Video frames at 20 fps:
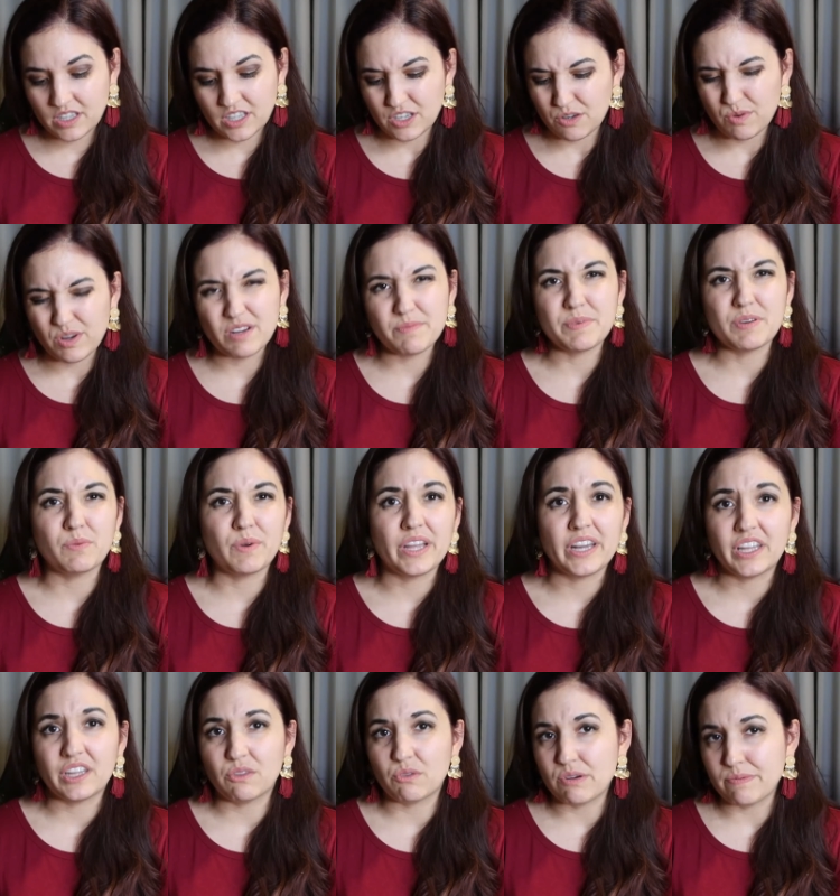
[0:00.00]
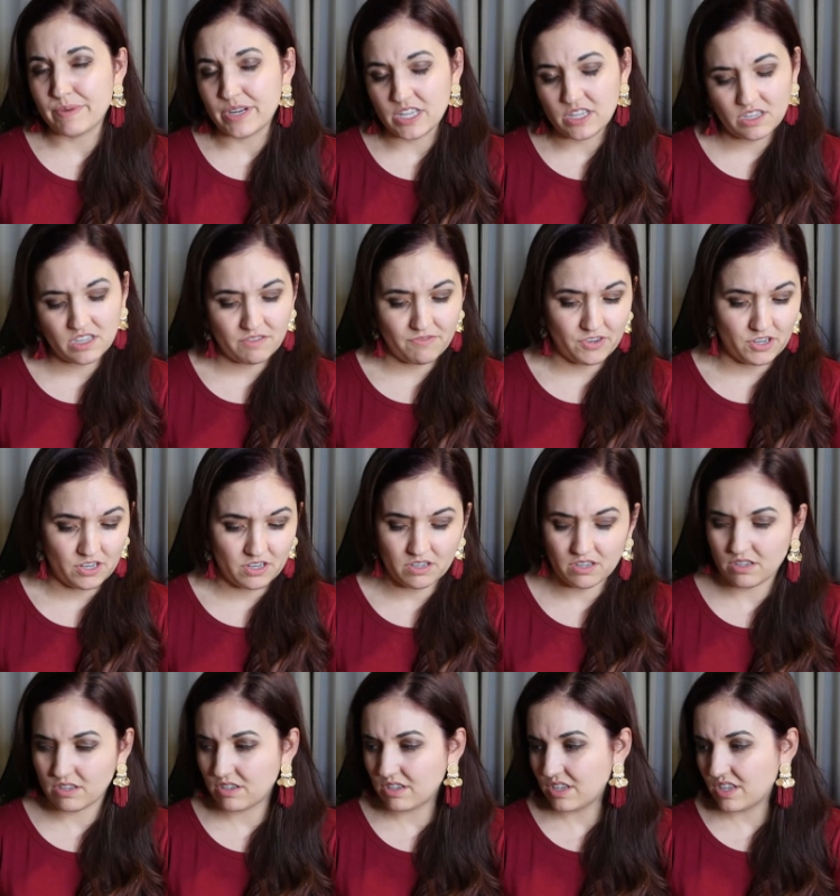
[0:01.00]
don't want to be waiting three months for
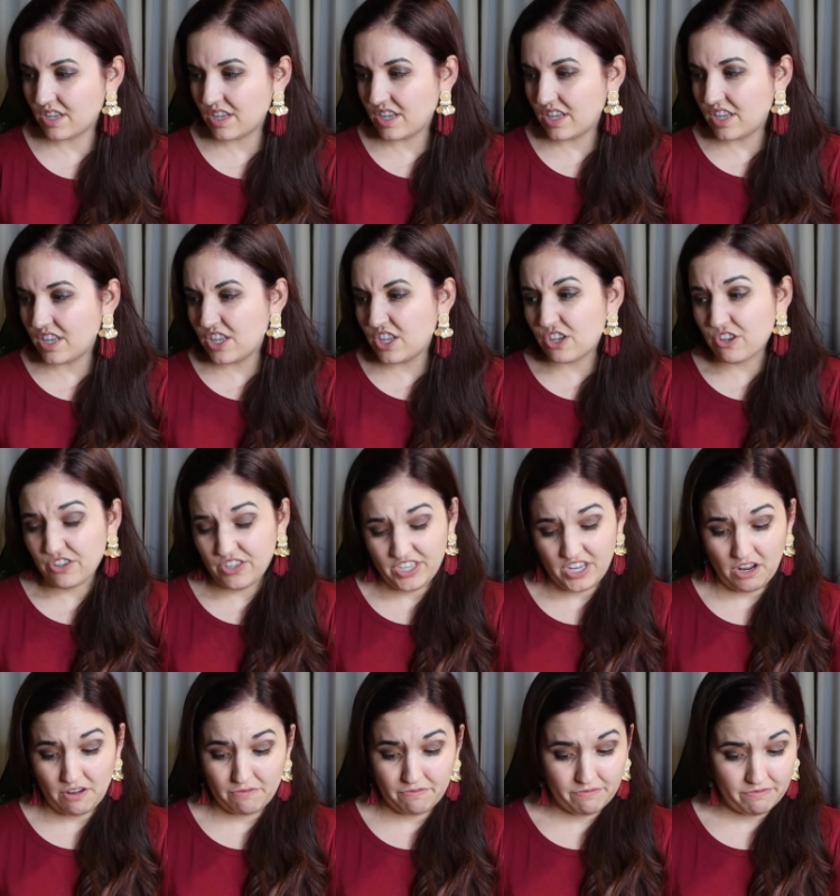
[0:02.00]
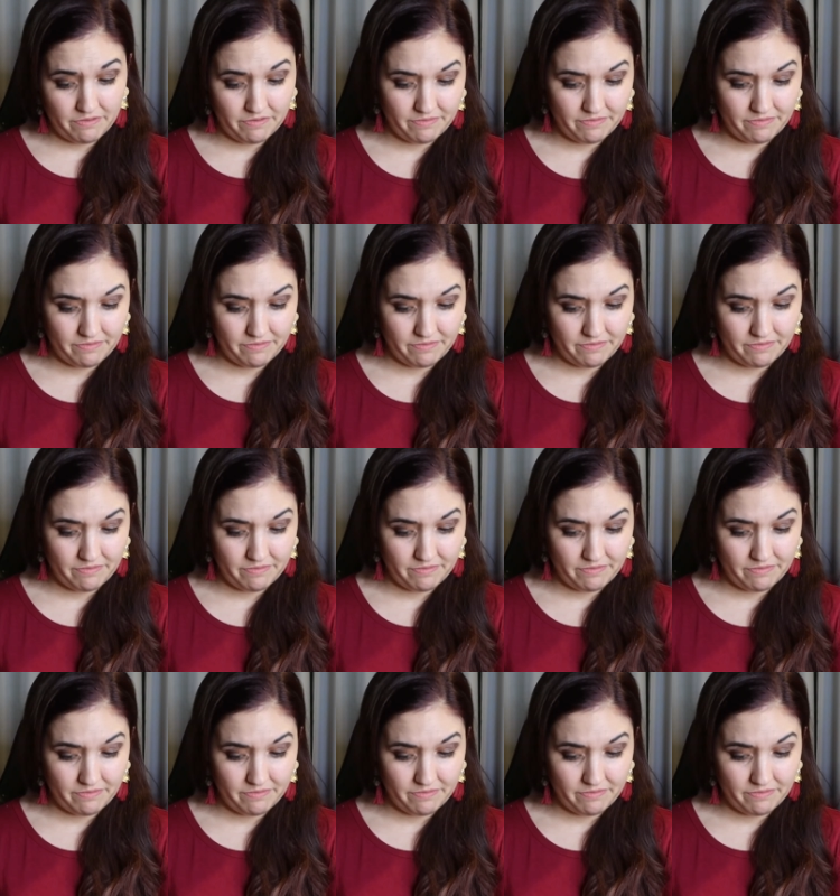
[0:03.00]
your stuff.